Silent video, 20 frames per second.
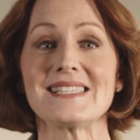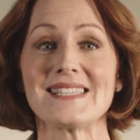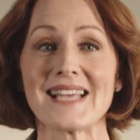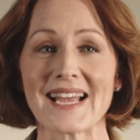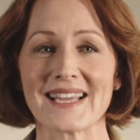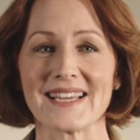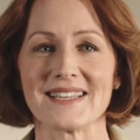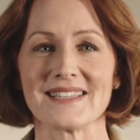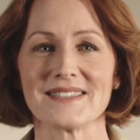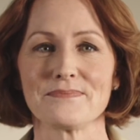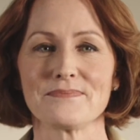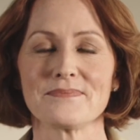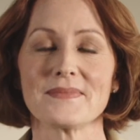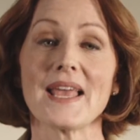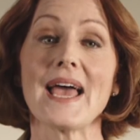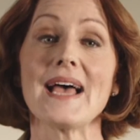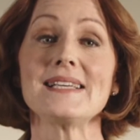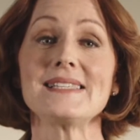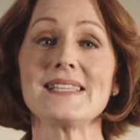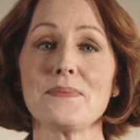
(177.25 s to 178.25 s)
Second,
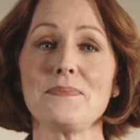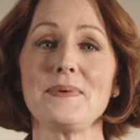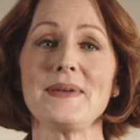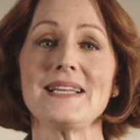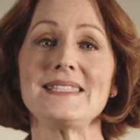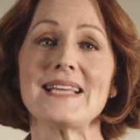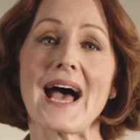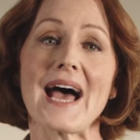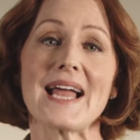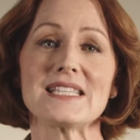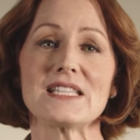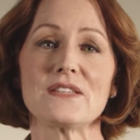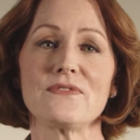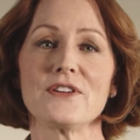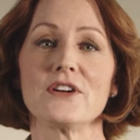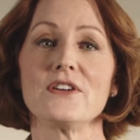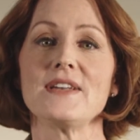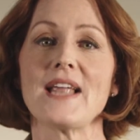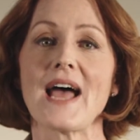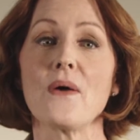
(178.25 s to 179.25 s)
SAP
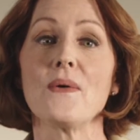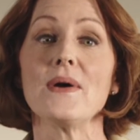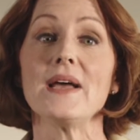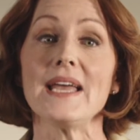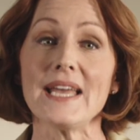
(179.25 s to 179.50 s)
Datasphere now